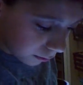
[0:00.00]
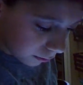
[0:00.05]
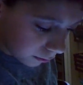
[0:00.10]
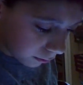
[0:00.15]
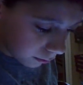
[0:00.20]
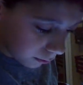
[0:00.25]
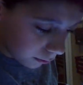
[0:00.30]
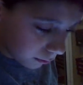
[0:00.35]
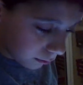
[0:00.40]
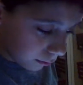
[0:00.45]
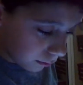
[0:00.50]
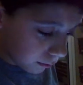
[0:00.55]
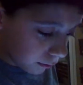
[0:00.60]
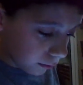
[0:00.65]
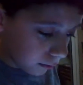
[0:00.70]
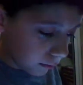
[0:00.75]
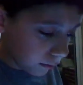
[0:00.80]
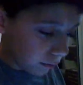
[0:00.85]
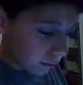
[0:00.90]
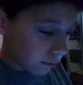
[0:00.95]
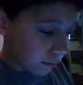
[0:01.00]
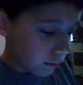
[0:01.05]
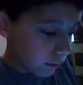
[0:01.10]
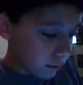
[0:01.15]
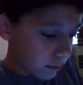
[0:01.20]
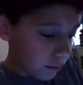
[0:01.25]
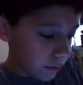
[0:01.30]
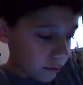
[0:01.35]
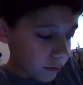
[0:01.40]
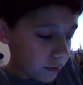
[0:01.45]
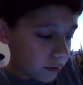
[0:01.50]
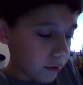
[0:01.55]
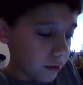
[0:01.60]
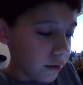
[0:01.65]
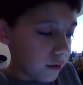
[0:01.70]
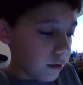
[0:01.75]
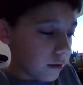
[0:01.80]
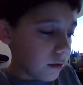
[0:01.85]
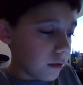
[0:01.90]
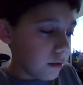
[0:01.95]

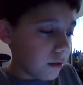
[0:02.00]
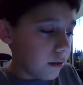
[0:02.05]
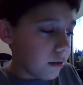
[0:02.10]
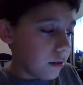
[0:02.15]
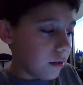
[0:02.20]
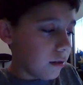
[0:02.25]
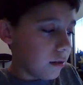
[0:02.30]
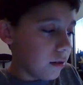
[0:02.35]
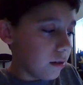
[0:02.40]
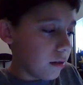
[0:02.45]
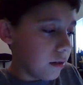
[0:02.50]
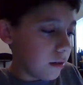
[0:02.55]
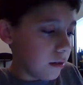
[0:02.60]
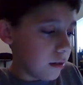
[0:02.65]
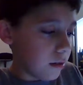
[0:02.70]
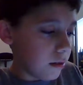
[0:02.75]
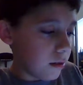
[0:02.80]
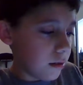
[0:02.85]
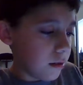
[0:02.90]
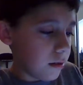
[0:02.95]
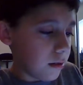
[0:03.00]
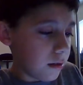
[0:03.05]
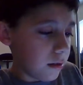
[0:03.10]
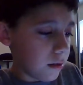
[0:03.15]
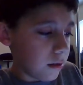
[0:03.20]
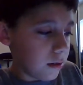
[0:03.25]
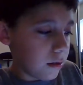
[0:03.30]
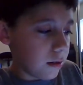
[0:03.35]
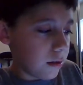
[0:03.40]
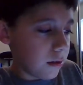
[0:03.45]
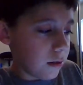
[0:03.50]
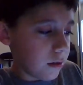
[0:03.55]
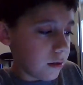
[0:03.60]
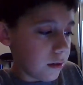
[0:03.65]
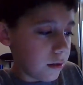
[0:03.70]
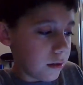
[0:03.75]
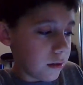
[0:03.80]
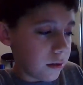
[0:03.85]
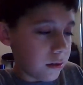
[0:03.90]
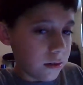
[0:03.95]

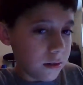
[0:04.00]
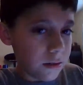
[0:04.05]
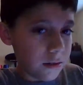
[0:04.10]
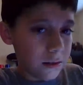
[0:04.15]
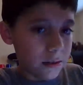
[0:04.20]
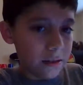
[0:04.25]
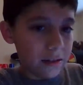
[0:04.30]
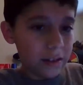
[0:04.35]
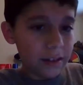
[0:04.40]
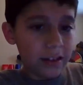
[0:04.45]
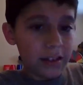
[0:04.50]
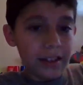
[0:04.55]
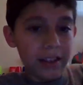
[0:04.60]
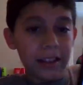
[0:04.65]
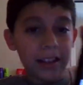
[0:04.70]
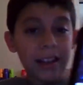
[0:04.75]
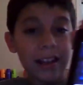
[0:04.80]
No one is speaking in this clip.